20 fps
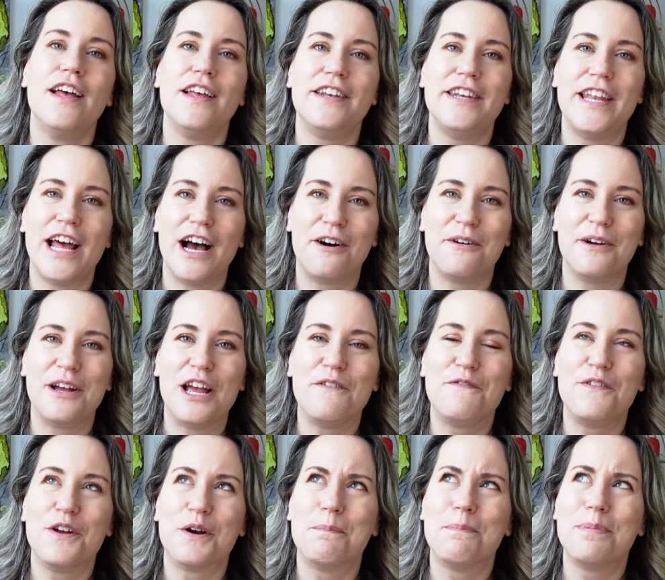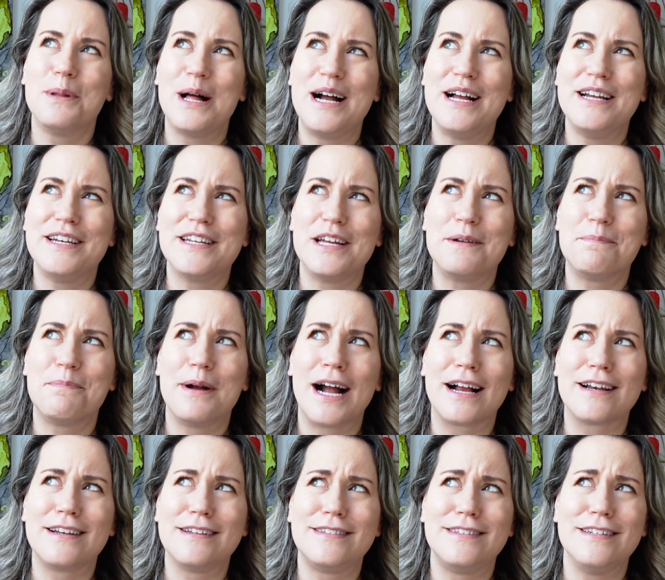Now, if you're blind and
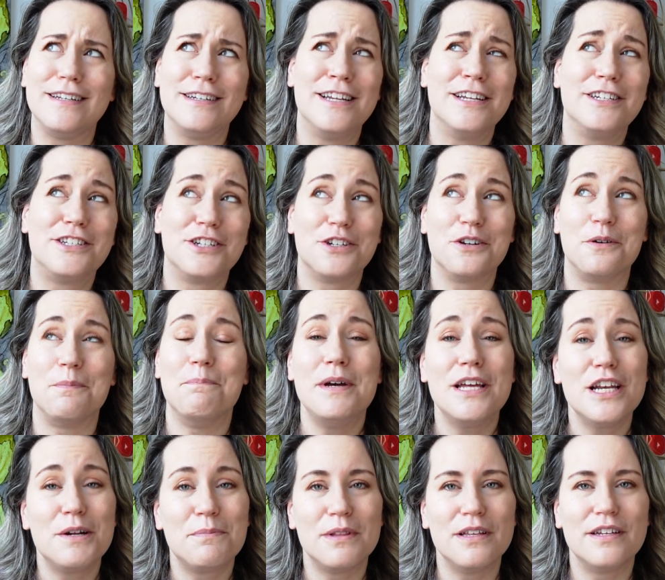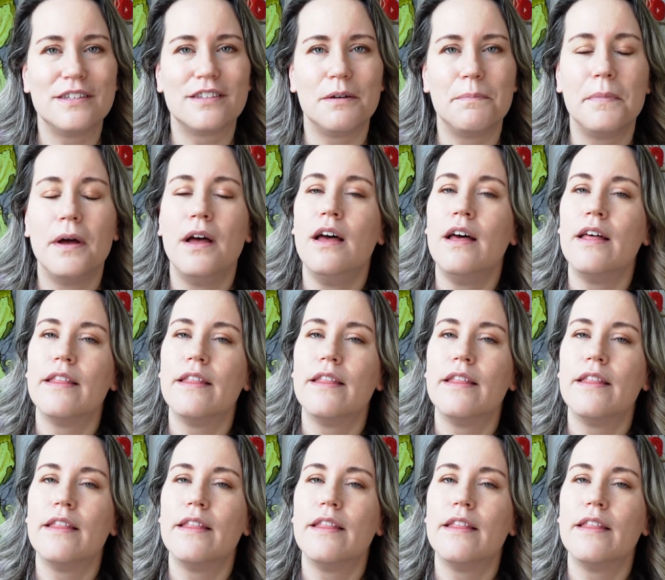practicing digital minimalism,